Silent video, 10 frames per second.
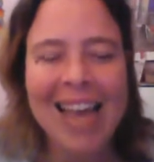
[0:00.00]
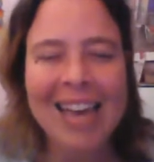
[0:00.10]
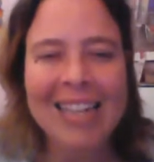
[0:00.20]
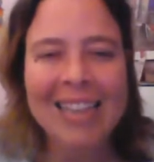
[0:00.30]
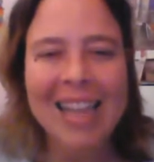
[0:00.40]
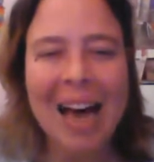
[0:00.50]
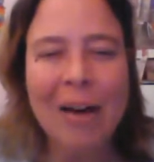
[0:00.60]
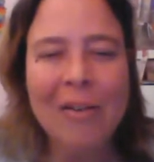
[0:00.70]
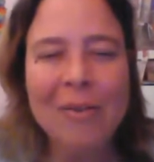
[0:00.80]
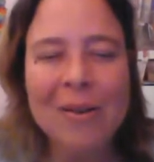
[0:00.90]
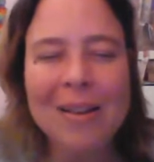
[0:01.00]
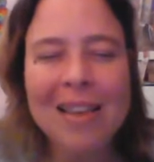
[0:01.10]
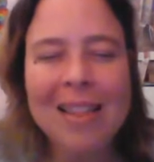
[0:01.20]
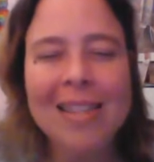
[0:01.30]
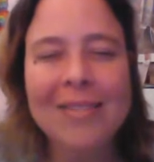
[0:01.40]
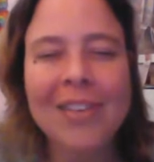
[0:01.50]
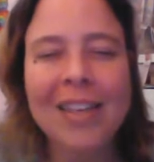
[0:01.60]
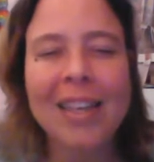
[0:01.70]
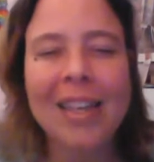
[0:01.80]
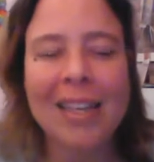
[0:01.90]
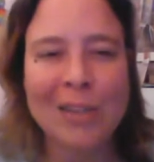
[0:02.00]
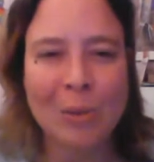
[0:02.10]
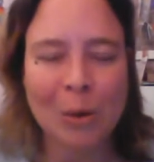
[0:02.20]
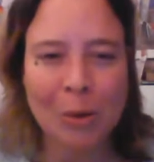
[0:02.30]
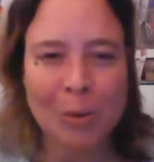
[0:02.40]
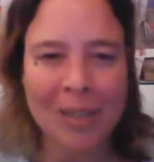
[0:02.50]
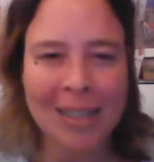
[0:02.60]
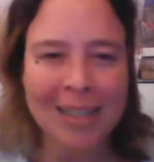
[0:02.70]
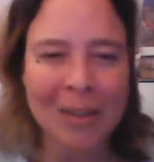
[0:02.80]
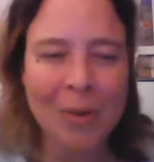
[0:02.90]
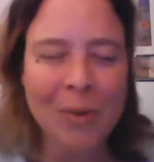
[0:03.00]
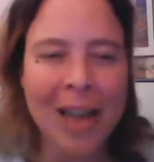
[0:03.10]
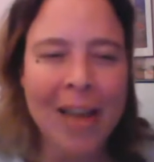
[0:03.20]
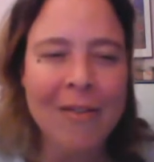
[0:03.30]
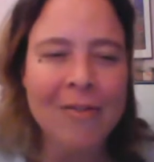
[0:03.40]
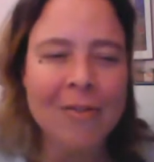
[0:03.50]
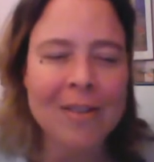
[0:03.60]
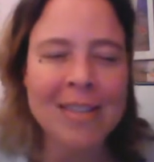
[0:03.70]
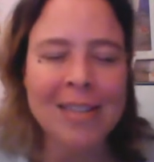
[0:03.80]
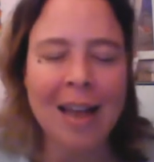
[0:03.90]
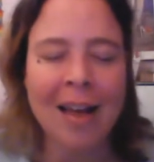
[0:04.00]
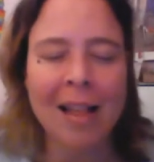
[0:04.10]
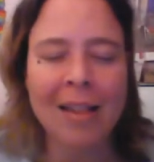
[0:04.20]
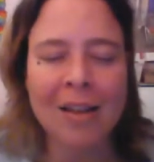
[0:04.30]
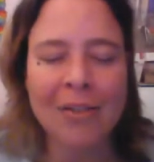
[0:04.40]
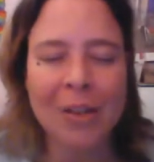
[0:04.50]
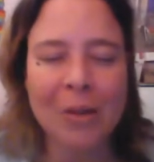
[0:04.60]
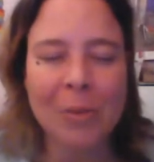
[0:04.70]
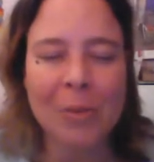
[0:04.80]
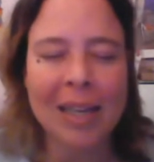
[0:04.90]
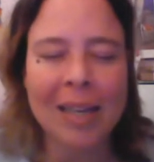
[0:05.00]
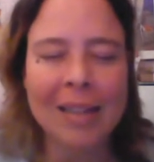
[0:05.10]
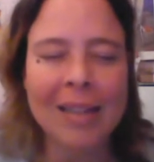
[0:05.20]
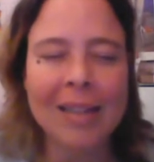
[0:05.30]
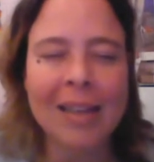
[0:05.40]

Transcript: and allow this feeling to permeate through every cell of your being.